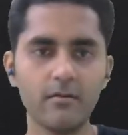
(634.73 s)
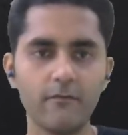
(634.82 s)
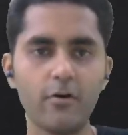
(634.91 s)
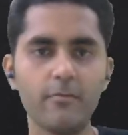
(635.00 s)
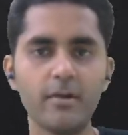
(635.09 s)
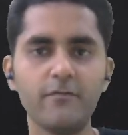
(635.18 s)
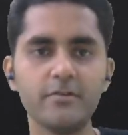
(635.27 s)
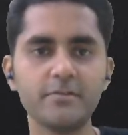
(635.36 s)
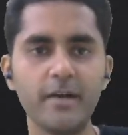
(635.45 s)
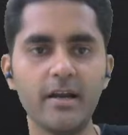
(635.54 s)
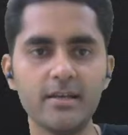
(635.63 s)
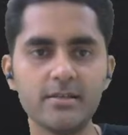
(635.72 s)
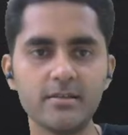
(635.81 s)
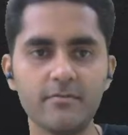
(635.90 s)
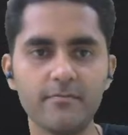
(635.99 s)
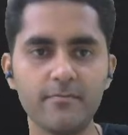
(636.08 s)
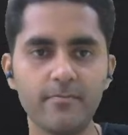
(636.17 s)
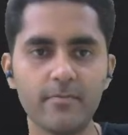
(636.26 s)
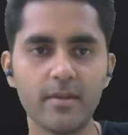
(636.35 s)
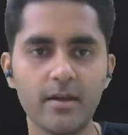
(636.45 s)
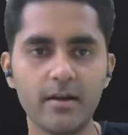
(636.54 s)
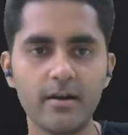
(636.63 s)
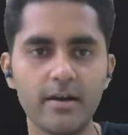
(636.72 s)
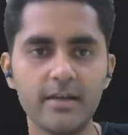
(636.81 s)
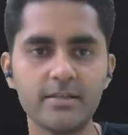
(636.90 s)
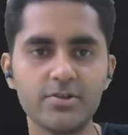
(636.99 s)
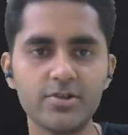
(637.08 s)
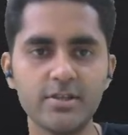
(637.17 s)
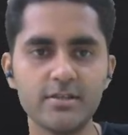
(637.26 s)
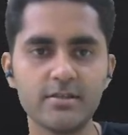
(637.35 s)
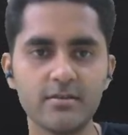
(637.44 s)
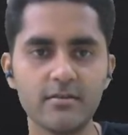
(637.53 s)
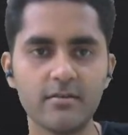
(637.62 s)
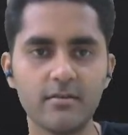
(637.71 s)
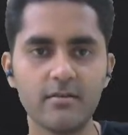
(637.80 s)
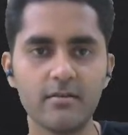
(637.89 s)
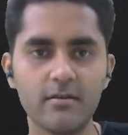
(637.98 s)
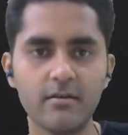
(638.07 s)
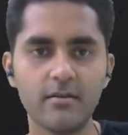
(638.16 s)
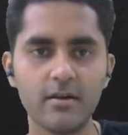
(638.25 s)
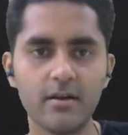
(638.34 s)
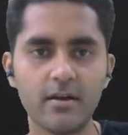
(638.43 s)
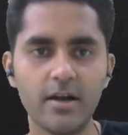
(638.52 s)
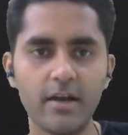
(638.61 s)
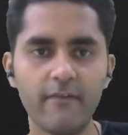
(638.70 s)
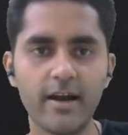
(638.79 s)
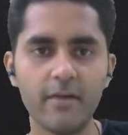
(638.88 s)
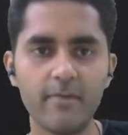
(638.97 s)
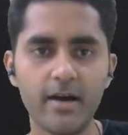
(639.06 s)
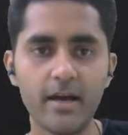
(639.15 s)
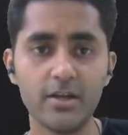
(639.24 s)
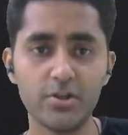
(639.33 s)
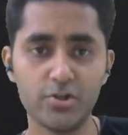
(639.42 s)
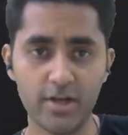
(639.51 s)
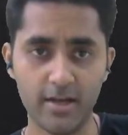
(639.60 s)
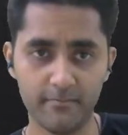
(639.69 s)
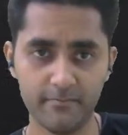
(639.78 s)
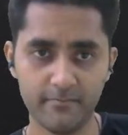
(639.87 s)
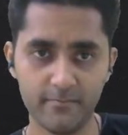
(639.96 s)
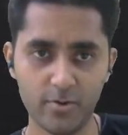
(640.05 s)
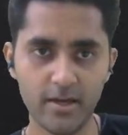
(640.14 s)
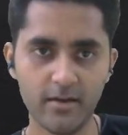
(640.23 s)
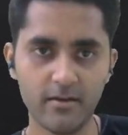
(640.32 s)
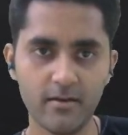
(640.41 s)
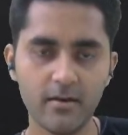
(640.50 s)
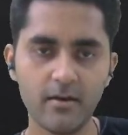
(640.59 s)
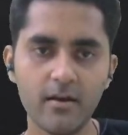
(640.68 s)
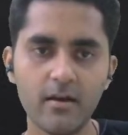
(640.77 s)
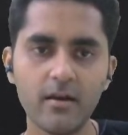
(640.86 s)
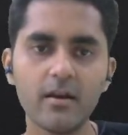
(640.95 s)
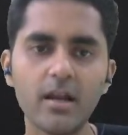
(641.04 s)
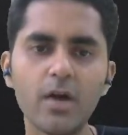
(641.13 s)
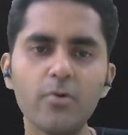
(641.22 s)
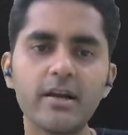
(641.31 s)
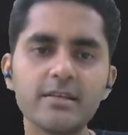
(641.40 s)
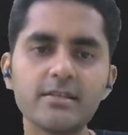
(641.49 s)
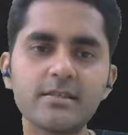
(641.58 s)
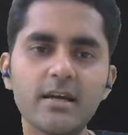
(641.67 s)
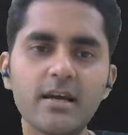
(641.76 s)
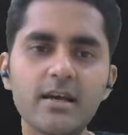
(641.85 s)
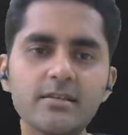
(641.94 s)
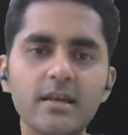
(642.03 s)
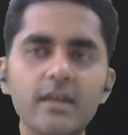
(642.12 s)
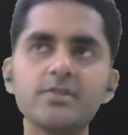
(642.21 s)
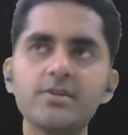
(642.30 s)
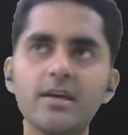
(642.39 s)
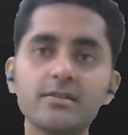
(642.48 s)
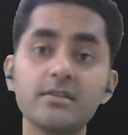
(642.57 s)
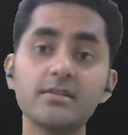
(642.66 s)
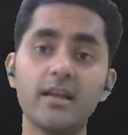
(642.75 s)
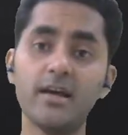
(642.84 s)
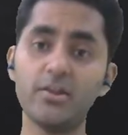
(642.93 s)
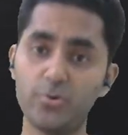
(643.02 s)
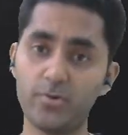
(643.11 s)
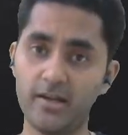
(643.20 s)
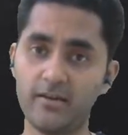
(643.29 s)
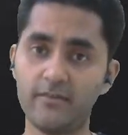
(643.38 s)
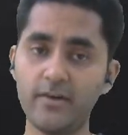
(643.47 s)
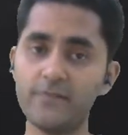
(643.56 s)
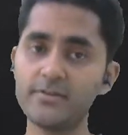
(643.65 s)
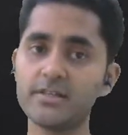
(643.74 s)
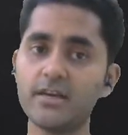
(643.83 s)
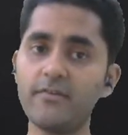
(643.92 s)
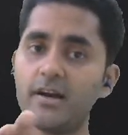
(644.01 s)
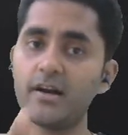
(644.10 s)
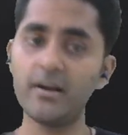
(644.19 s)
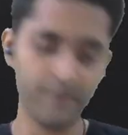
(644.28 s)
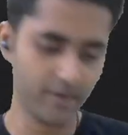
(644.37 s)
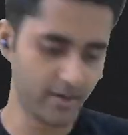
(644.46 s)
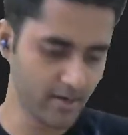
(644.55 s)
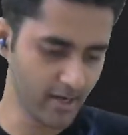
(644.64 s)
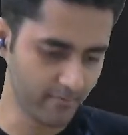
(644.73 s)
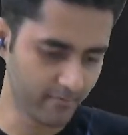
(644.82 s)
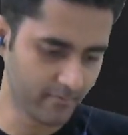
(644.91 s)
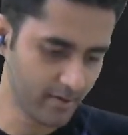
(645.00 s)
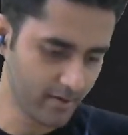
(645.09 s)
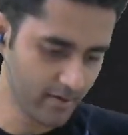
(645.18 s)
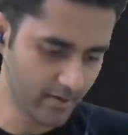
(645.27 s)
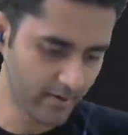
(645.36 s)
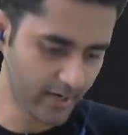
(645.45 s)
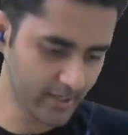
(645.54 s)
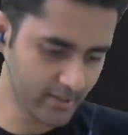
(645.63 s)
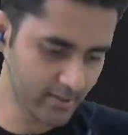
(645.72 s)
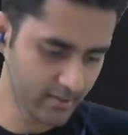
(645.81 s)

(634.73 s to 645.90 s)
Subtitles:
Formula for speed is distance divided by time. Okay. Now distance in a sense is length only. We have just given it a different name, right?